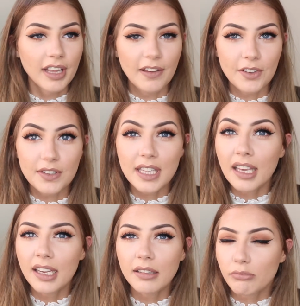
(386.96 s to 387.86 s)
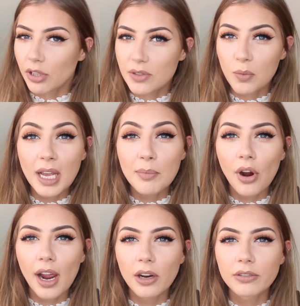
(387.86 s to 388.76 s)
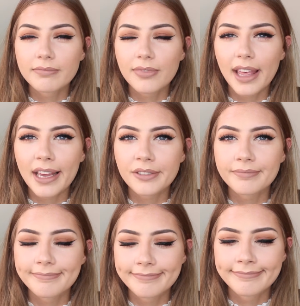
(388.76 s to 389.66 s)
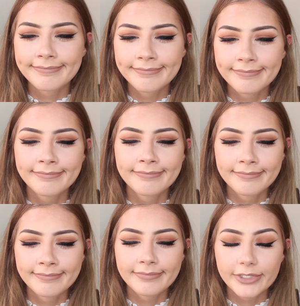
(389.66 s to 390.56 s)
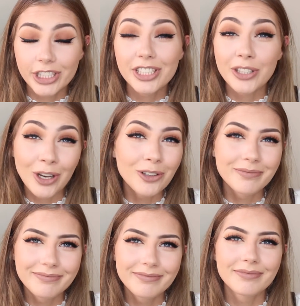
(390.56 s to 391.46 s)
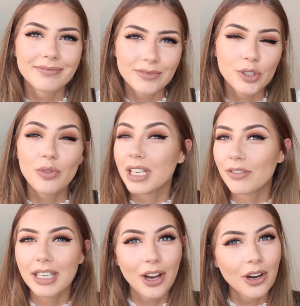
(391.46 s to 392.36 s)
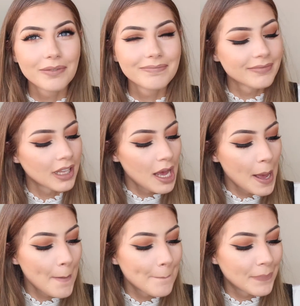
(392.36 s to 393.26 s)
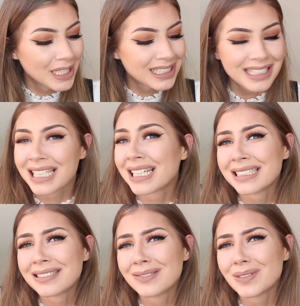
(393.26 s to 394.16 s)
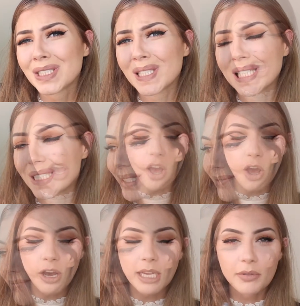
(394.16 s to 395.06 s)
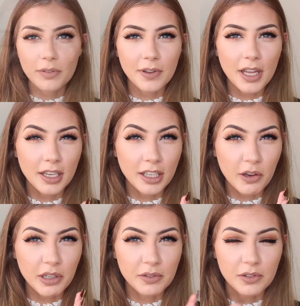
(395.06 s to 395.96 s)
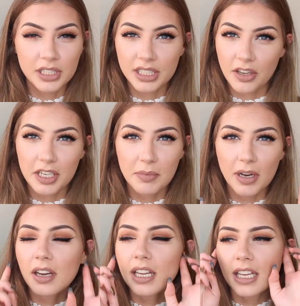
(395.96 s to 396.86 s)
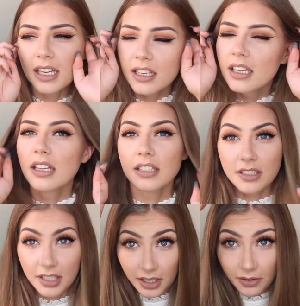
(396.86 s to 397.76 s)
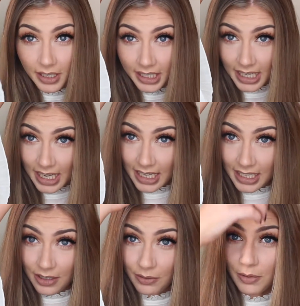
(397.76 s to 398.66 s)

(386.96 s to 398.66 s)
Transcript: if you see a sweaty brow, then it's because it's hot. It's really, really hot. But what are you gonna do? I prefer going for a side part here. So again,